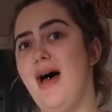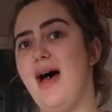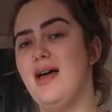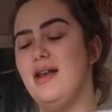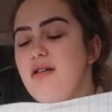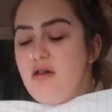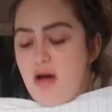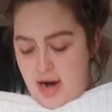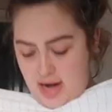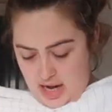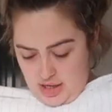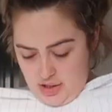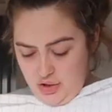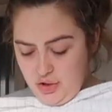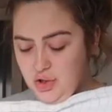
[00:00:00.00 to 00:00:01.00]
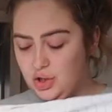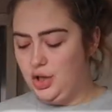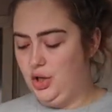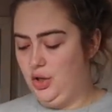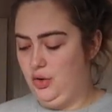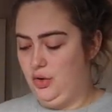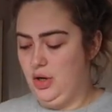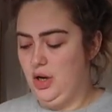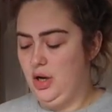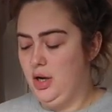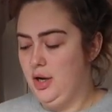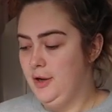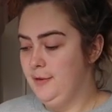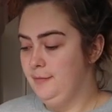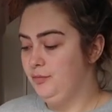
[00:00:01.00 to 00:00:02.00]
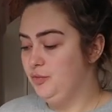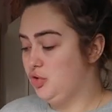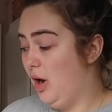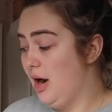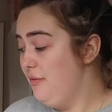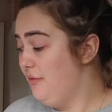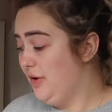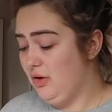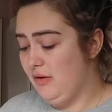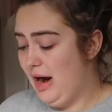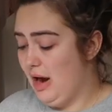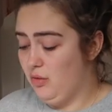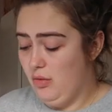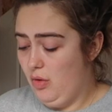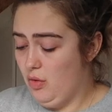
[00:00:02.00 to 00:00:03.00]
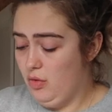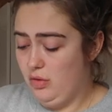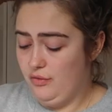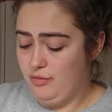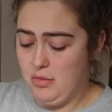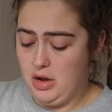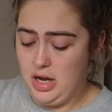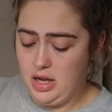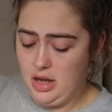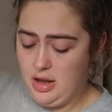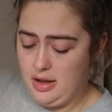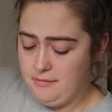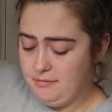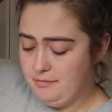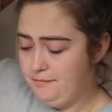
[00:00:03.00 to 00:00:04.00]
then I need to try and figure out all of my